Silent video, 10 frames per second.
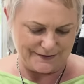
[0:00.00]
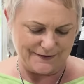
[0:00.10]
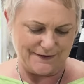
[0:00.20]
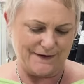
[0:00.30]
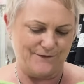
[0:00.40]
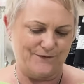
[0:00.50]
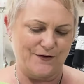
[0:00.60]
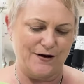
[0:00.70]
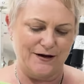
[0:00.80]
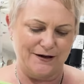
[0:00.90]
I have
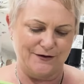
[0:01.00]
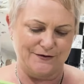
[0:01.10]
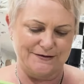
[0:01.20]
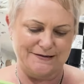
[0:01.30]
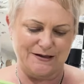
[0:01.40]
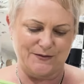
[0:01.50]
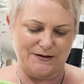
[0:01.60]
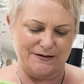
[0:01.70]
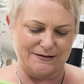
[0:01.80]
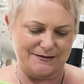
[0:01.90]
finally got some of
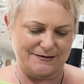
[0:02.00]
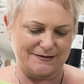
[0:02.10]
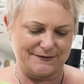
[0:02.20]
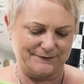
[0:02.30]
this.